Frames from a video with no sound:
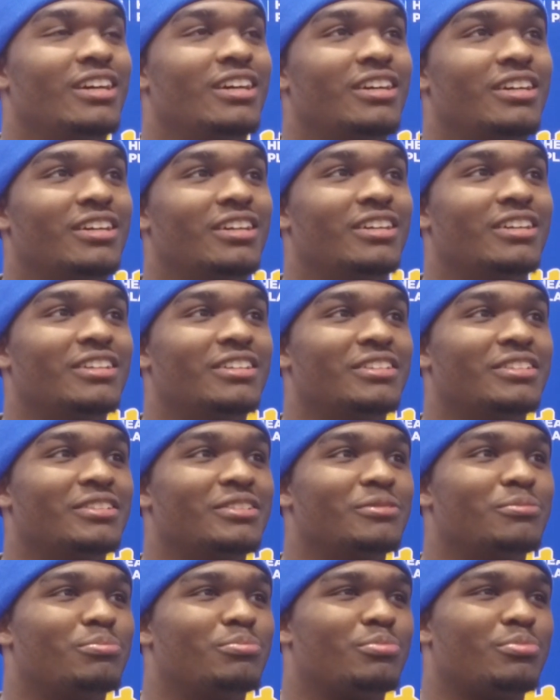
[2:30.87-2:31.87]

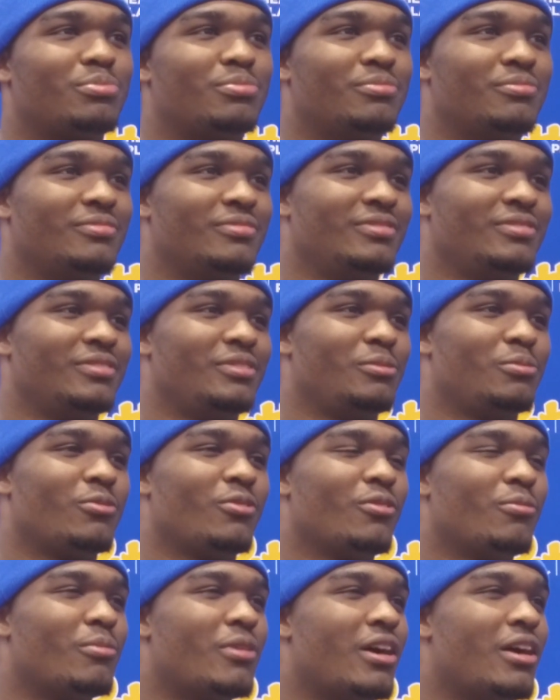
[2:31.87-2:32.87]
Uh,
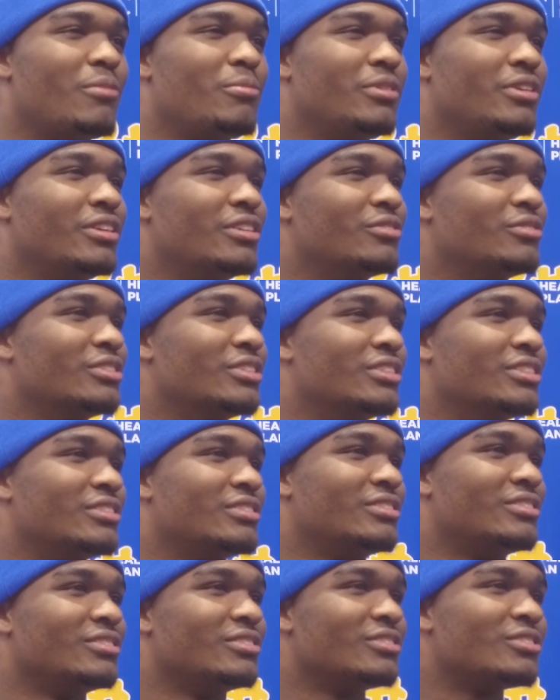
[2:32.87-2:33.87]
remind me of a
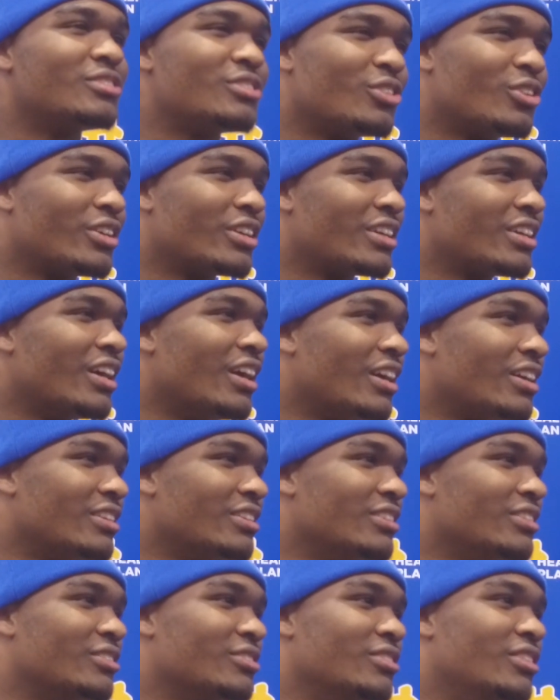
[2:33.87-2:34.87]
sort of kind
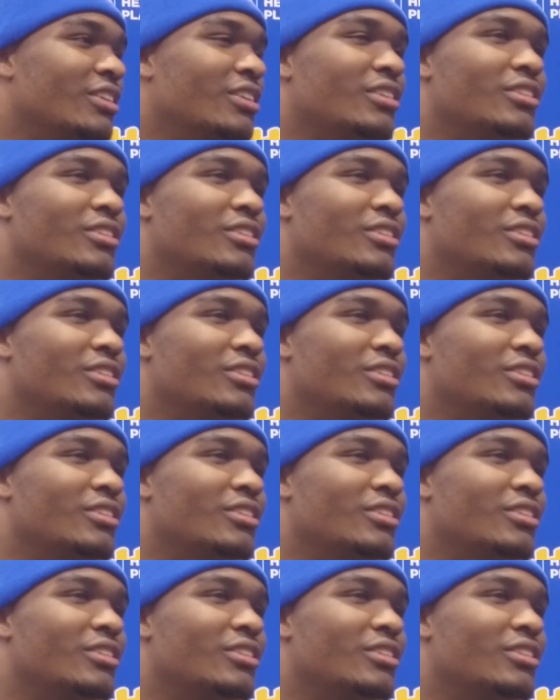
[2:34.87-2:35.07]
of.